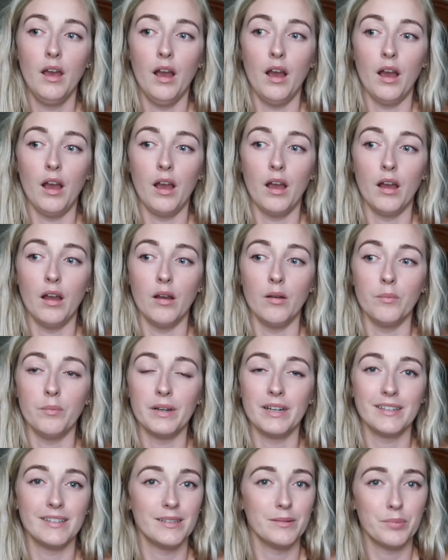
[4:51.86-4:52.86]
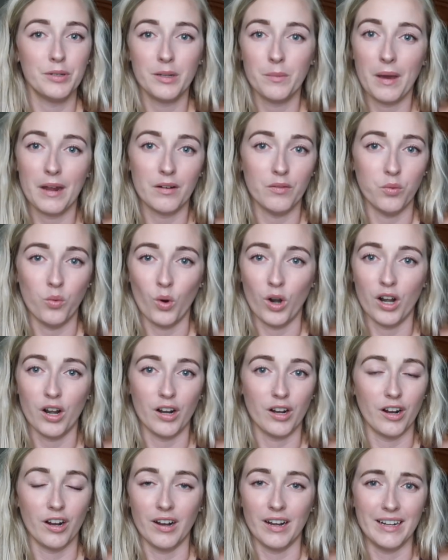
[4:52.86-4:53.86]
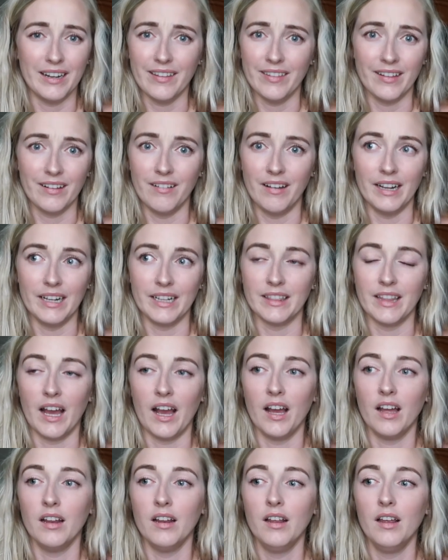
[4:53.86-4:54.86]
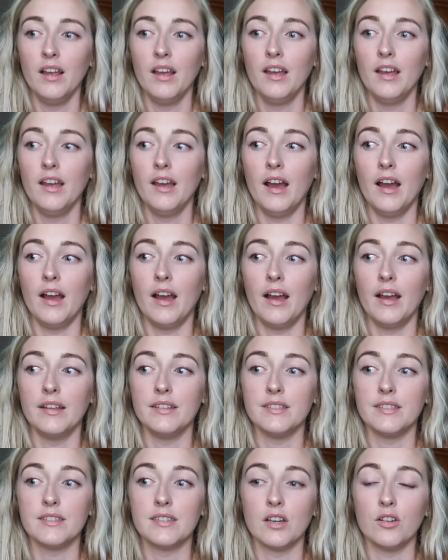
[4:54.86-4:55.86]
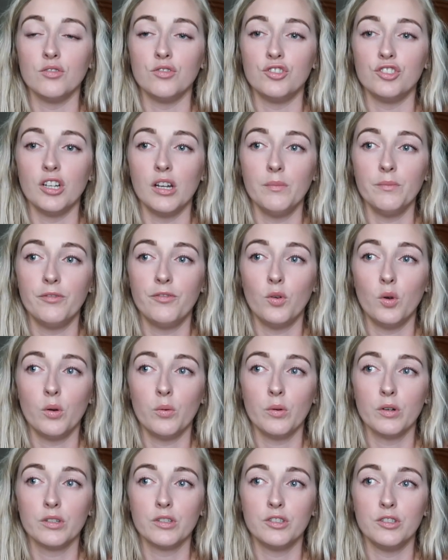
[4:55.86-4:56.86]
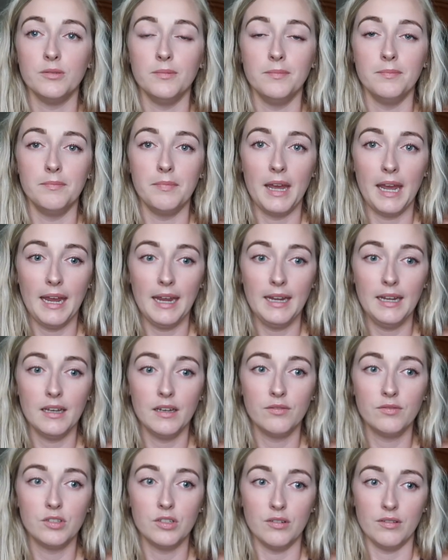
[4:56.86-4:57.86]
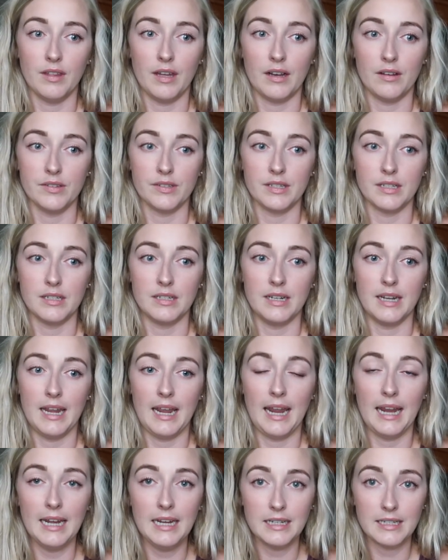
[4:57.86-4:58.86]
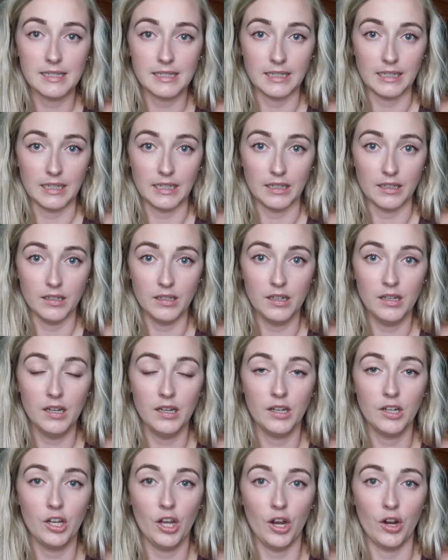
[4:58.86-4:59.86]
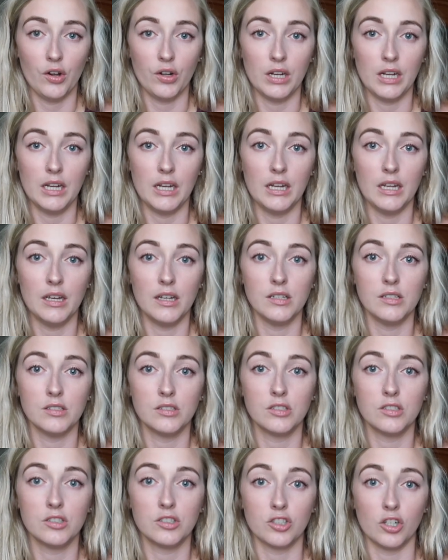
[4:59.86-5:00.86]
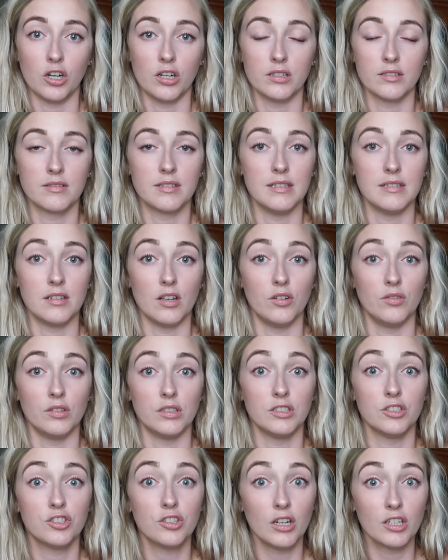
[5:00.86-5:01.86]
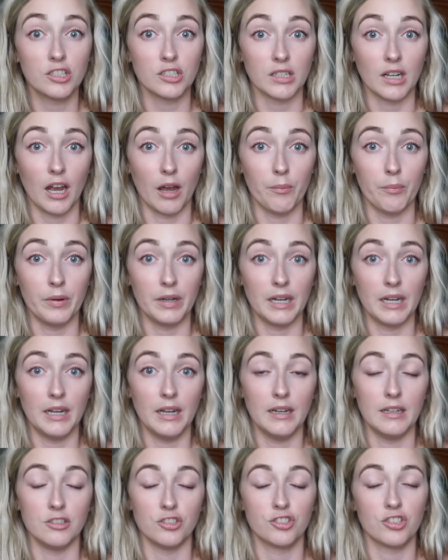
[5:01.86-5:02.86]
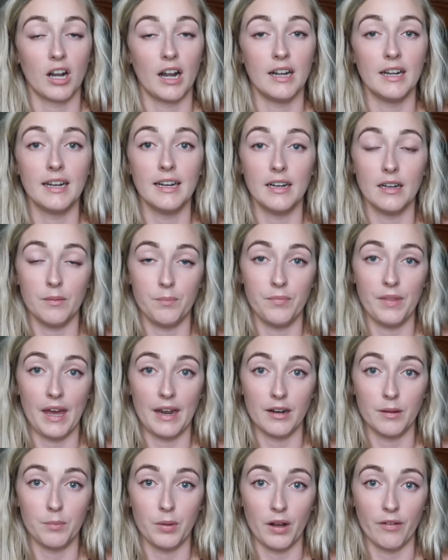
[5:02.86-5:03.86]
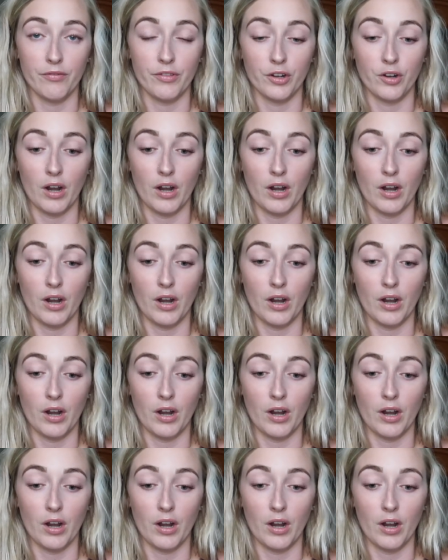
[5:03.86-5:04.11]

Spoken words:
But it didn't put him out of work or anything like that. And so jump forward to May of 2018, Cody starts his own construction company and is trying to get that up off the